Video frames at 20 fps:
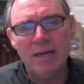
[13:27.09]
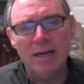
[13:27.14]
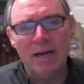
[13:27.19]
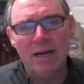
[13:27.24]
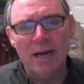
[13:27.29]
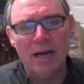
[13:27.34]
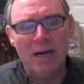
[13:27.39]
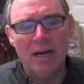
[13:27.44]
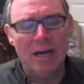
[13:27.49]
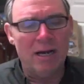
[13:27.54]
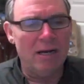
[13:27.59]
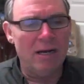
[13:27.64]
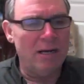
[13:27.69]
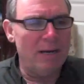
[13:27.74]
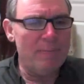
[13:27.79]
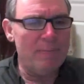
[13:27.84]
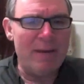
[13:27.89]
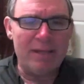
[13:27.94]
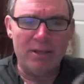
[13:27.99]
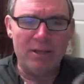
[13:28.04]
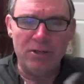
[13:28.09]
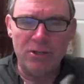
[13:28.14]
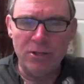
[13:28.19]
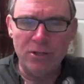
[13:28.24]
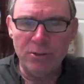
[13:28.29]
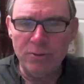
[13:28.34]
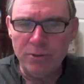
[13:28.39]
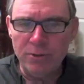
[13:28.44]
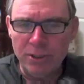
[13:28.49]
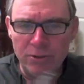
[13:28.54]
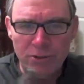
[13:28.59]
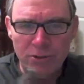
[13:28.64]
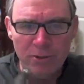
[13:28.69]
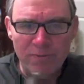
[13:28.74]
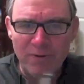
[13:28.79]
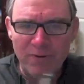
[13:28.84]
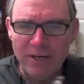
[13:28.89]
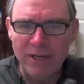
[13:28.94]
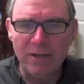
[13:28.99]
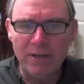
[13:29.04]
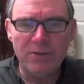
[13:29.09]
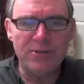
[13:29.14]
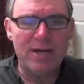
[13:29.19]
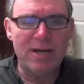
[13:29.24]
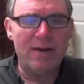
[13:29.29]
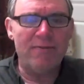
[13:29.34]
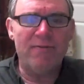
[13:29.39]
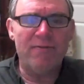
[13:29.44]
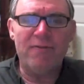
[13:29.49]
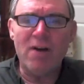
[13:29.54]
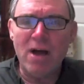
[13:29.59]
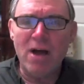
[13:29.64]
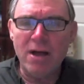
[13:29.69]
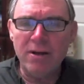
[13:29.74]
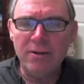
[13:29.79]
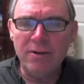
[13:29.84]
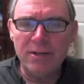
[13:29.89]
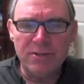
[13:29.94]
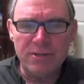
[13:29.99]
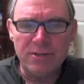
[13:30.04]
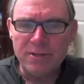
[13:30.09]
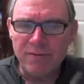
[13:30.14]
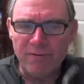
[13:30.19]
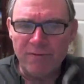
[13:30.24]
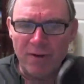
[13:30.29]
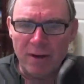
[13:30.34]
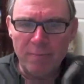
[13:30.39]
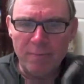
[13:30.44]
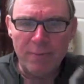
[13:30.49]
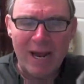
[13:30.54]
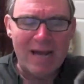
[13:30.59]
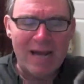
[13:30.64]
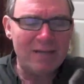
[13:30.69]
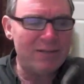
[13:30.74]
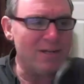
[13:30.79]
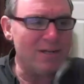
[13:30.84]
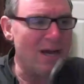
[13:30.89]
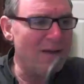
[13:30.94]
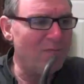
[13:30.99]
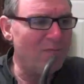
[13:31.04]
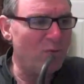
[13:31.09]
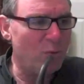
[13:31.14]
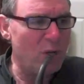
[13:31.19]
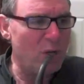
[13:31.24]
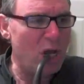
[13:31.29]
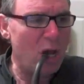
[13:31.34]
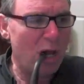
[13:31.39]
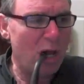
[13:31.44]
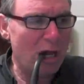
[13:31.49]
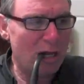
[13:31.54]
I make the two YouTube videos out of fun. This is a fun pastime for me.